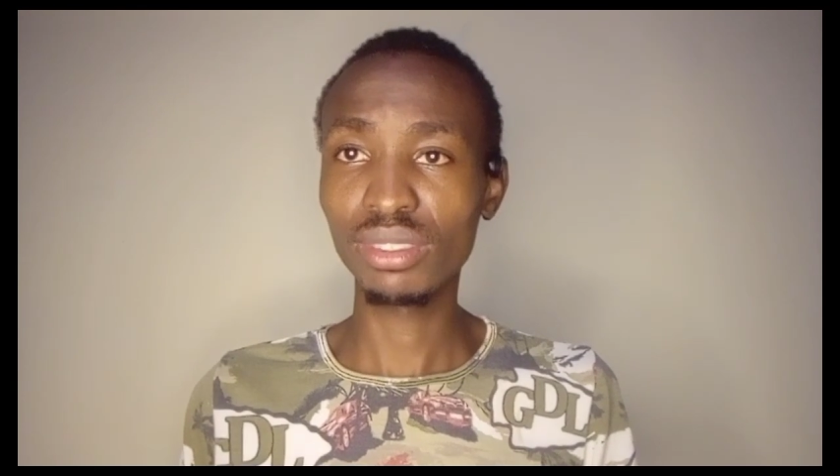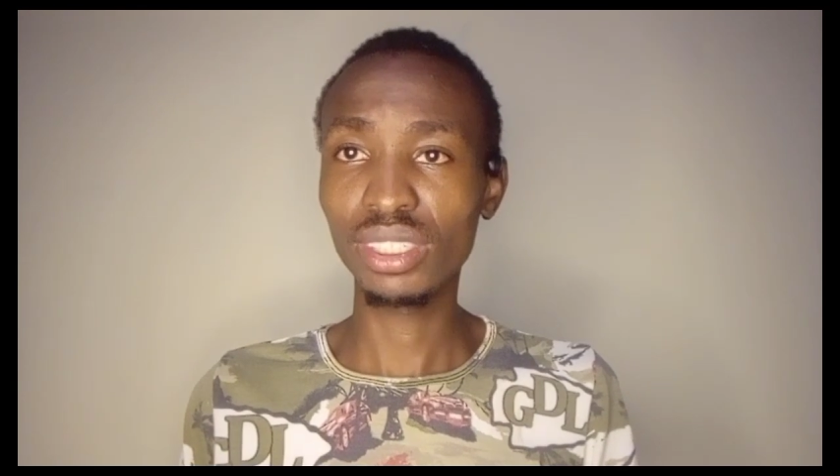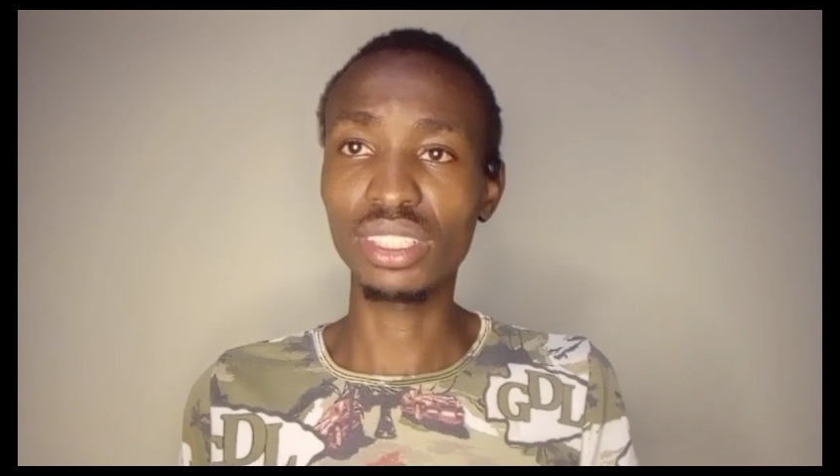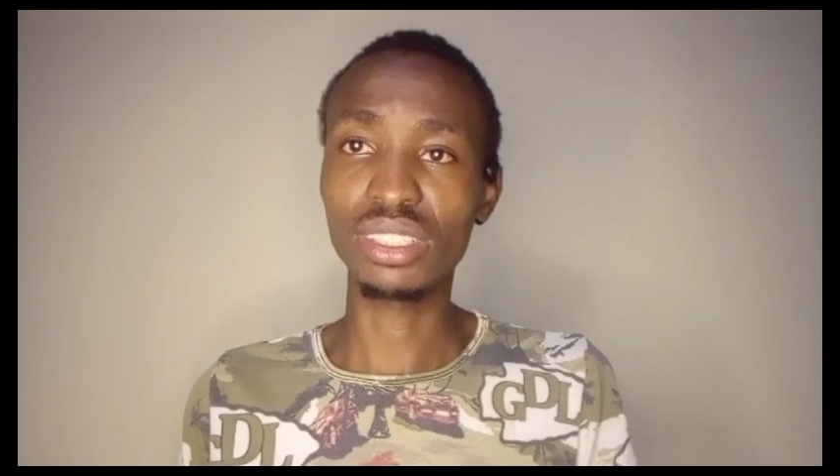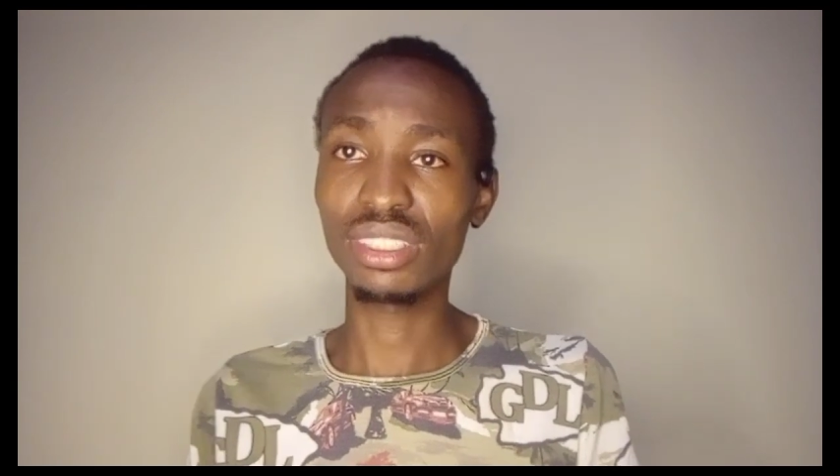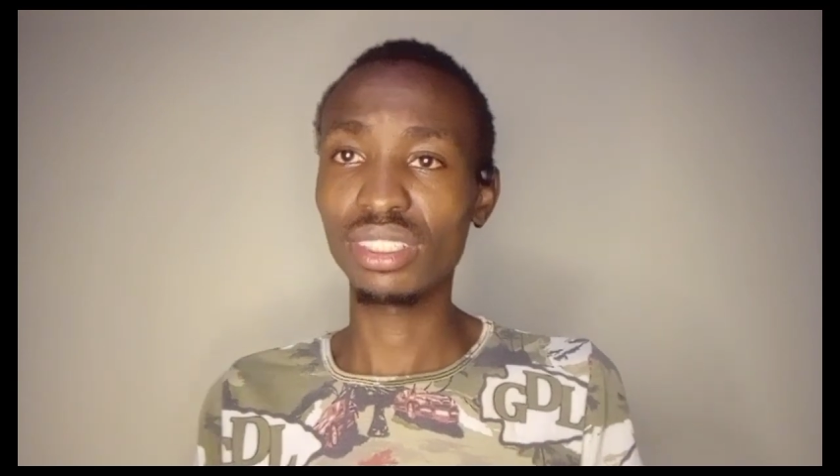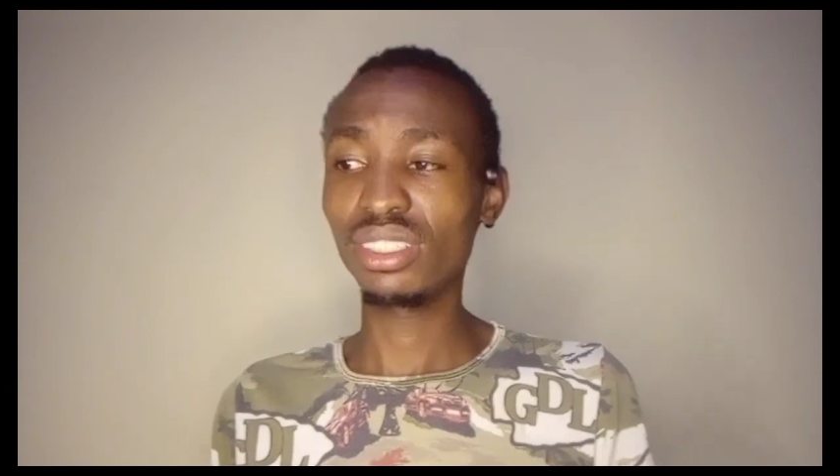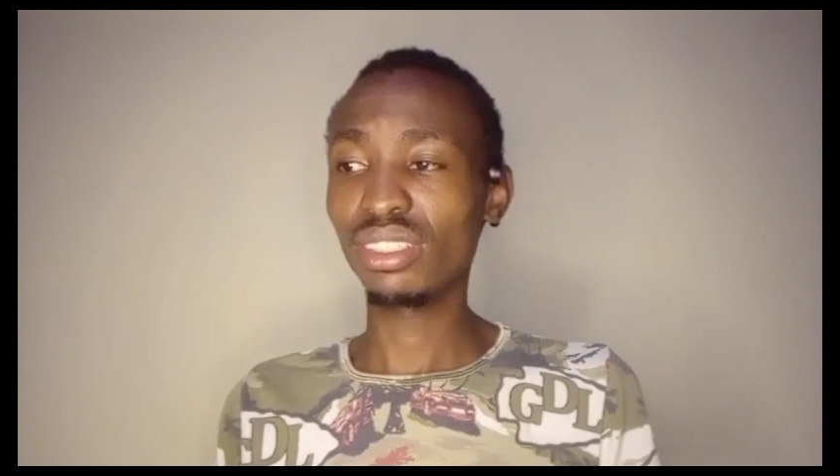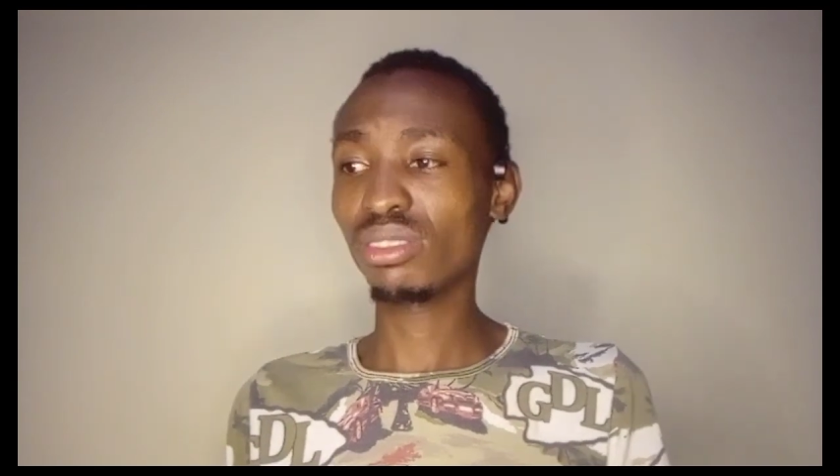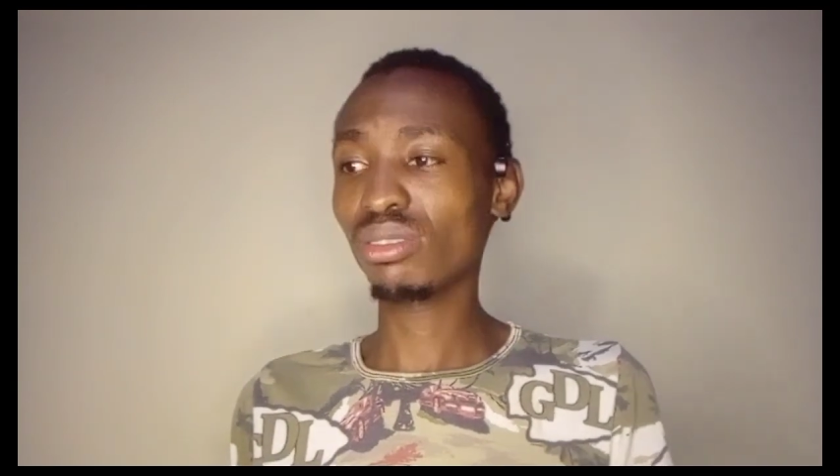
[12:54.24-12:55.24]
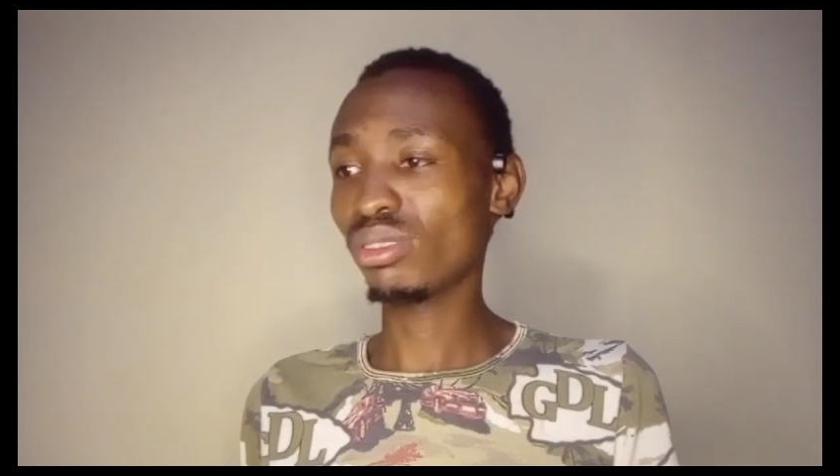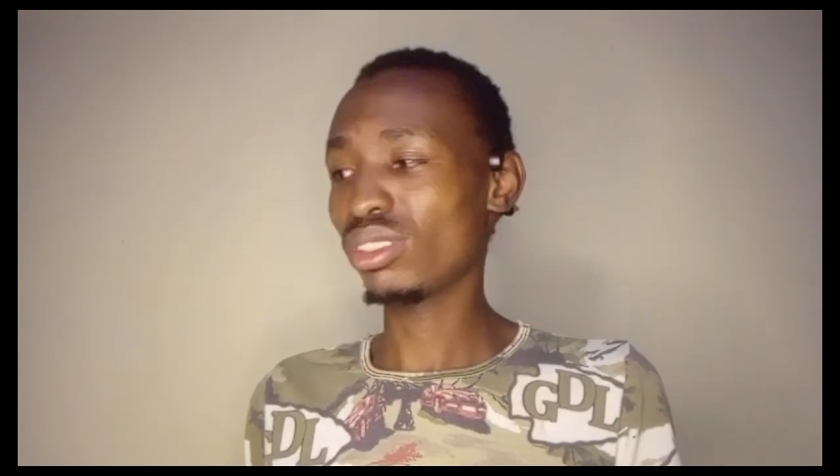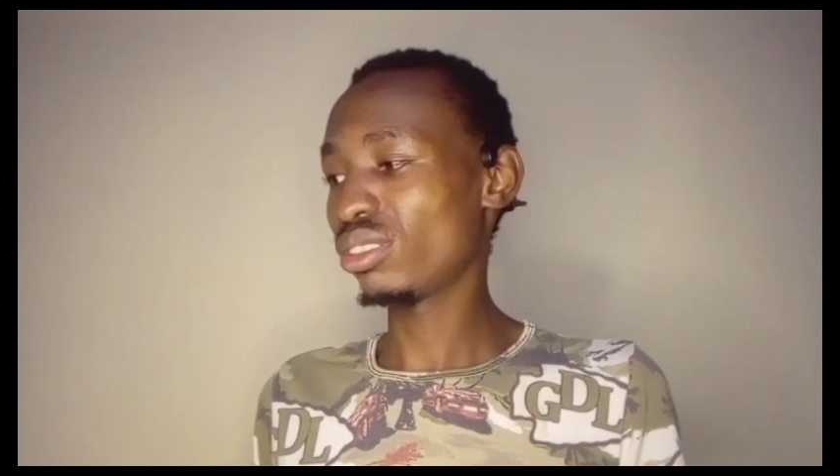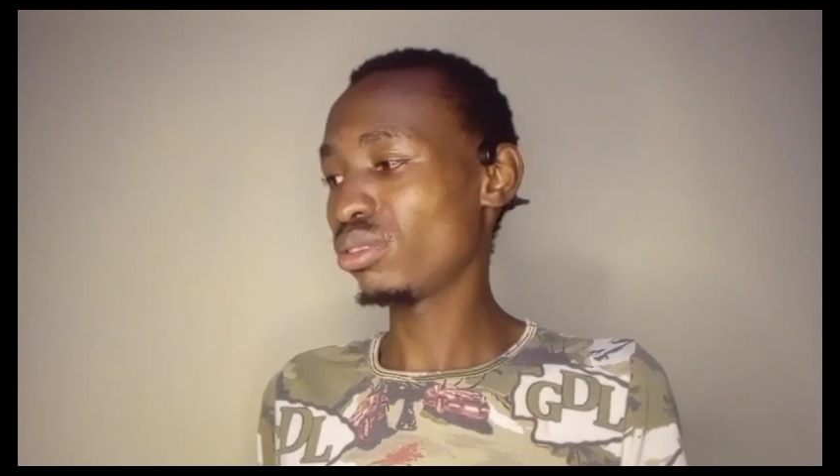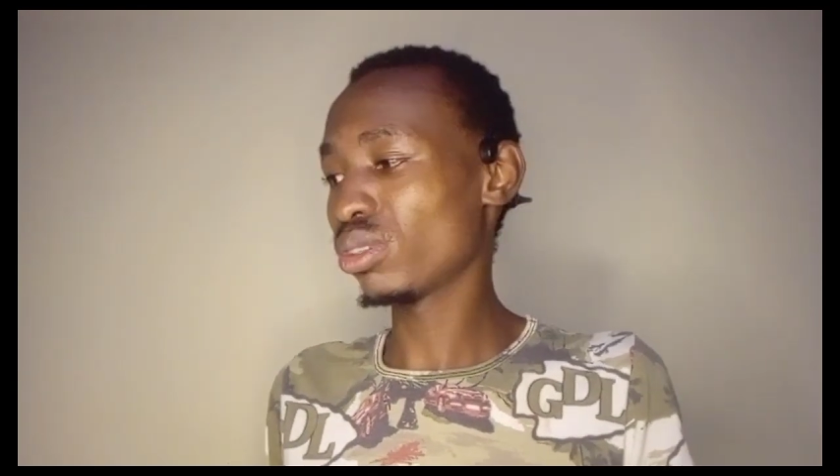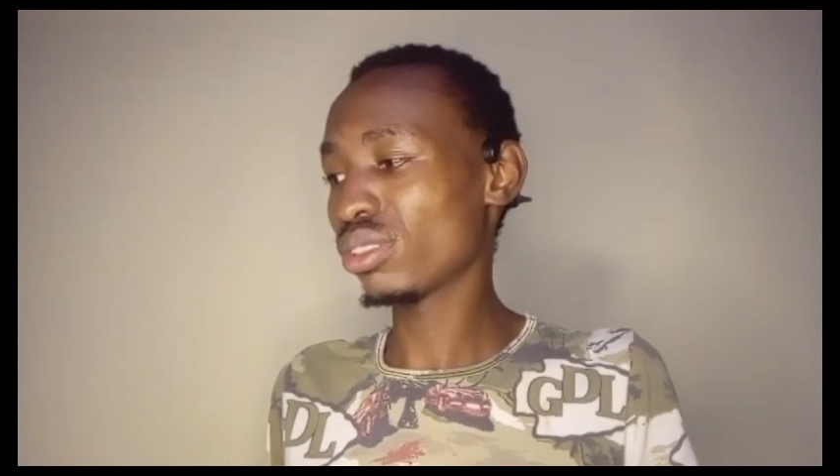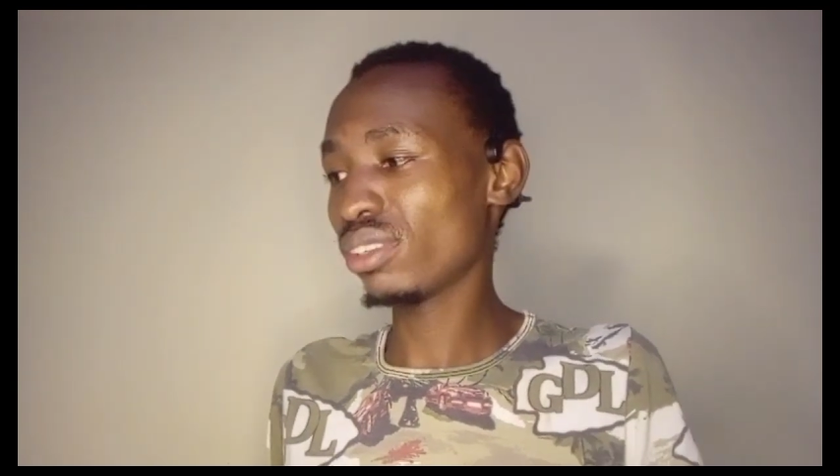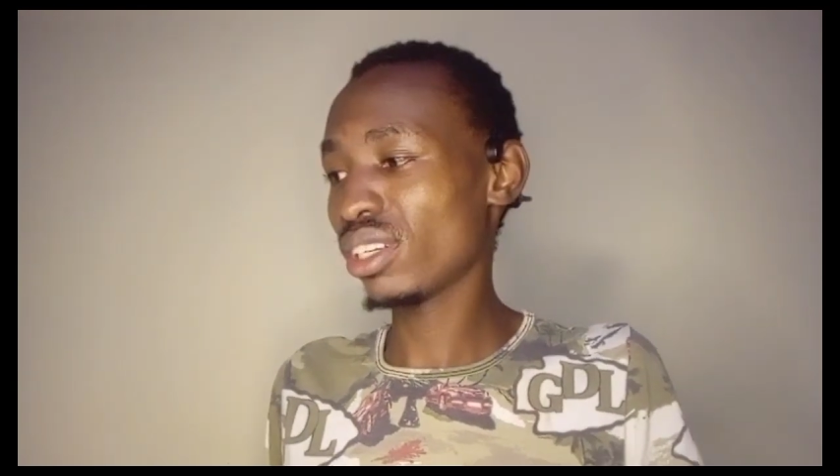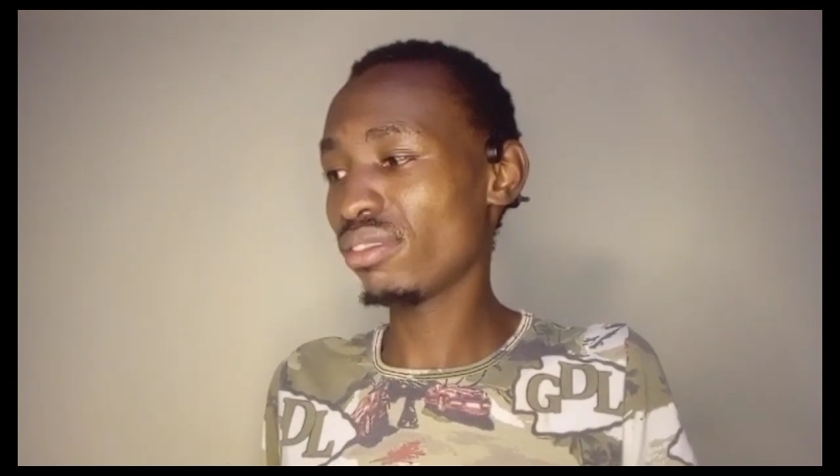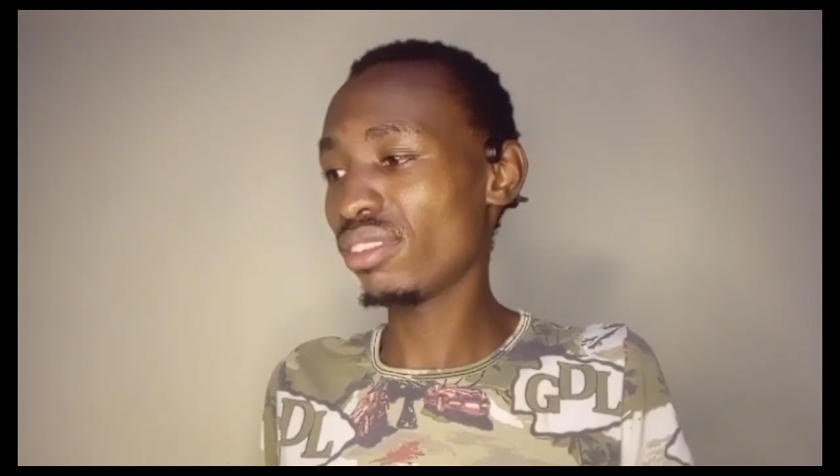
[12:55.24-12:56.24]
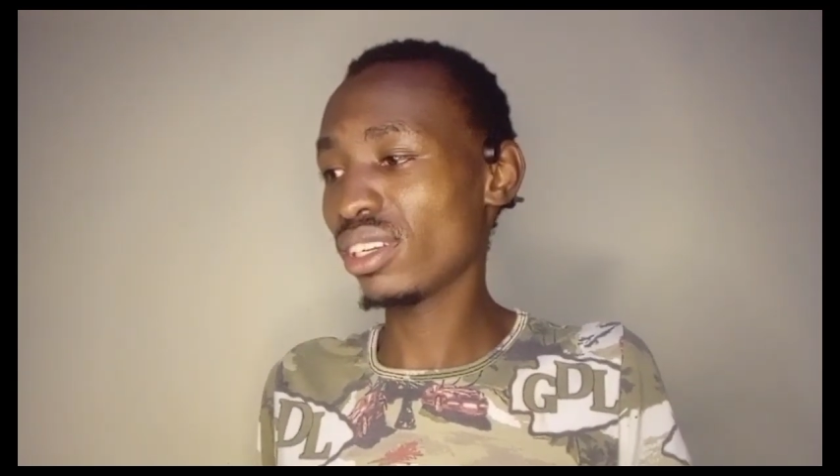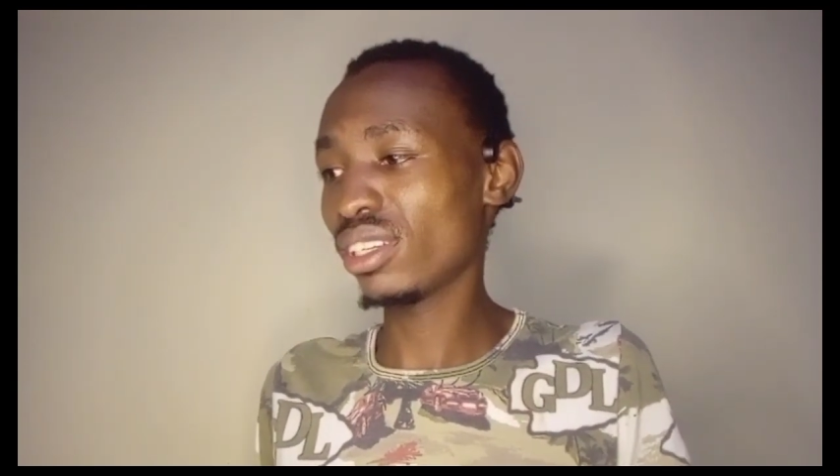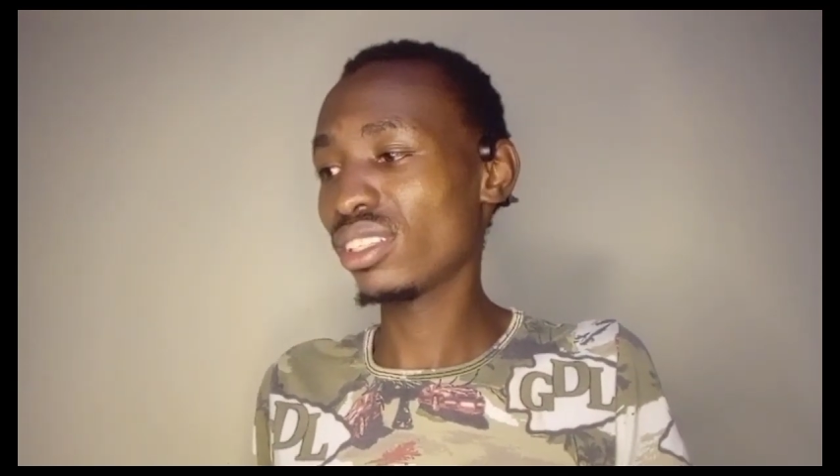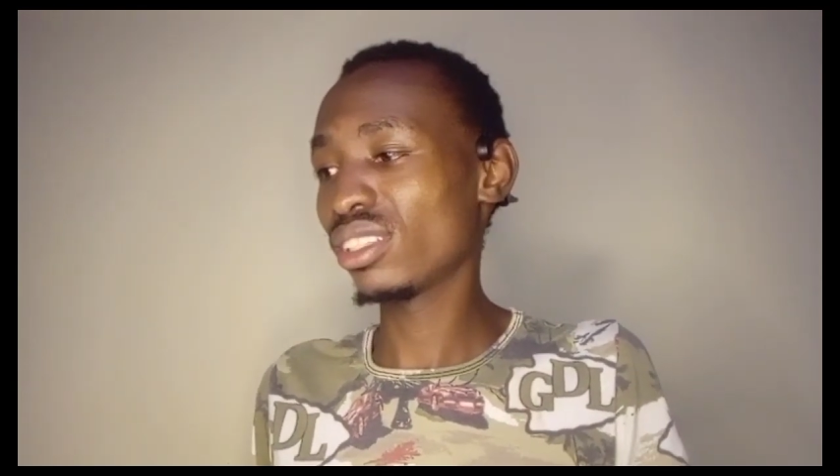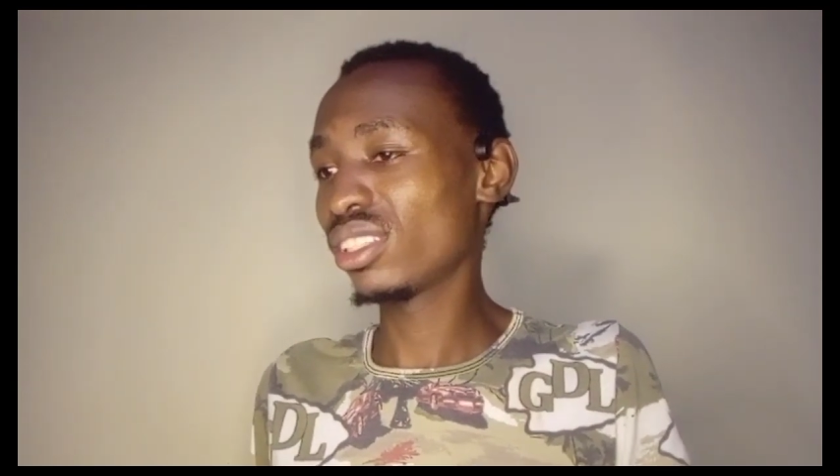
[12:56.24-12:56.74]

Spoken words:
Yes. So it was very, very